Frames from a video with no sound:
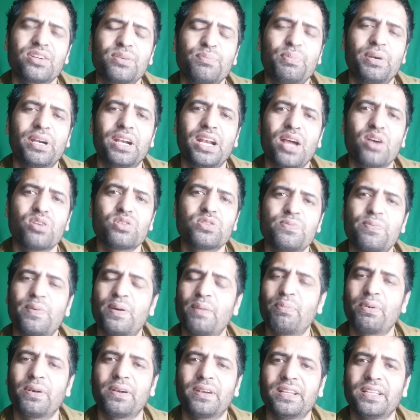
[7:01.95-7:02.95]
class are
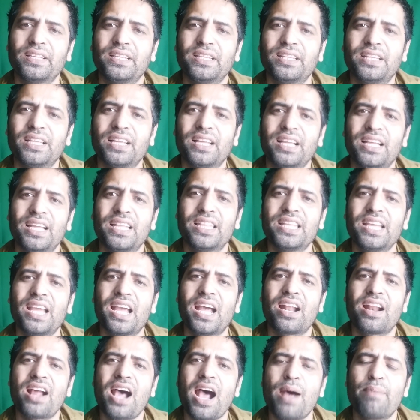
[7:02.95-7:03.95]
not pronounced properly.
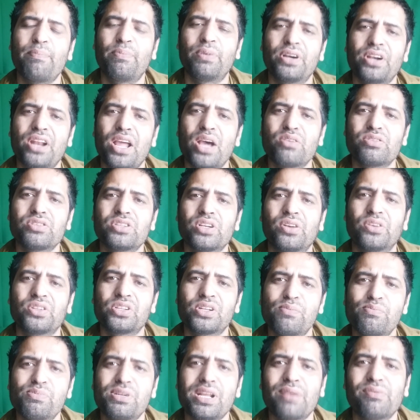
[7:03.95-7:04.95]
They are half
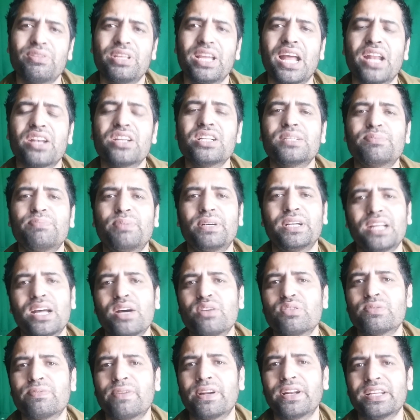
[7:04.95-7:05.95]
pronounced, or sometimes they
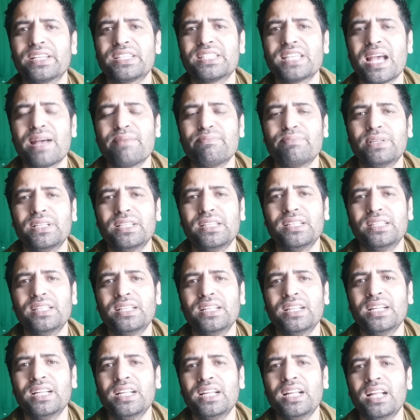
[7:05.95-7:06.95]
are not pronounced. For
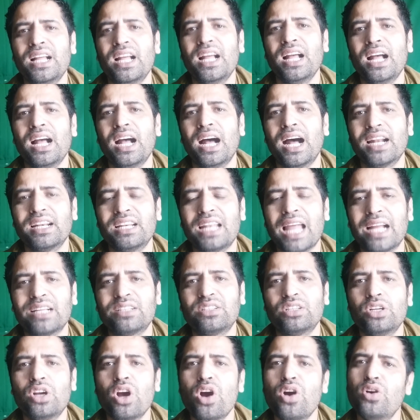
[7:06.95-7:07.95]
example,
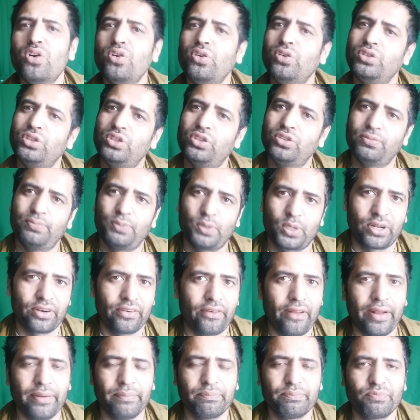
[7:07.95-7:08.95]
I'd like to
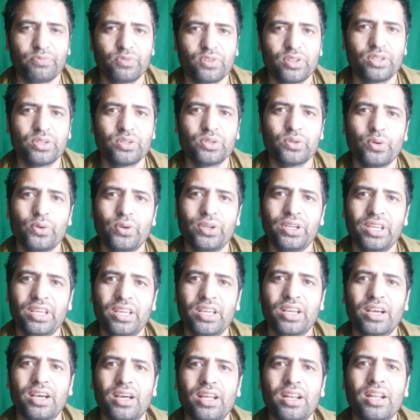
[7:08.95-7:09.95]
go to Pokhara.
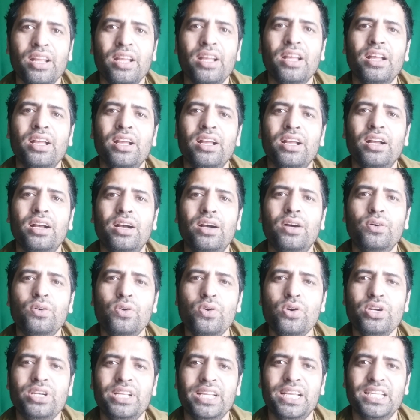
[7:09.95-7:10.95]
So here,
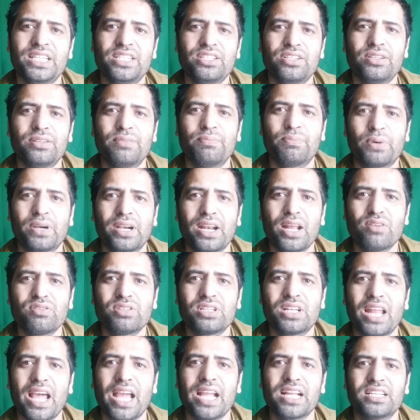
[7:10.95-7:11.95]
would
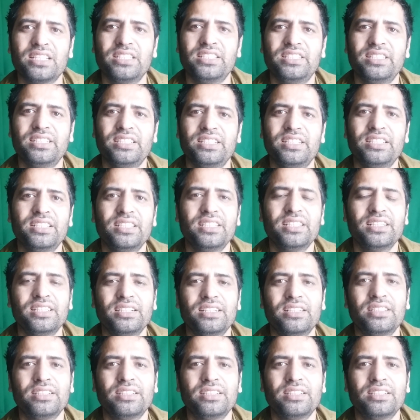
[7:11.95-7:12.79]
is pronounced like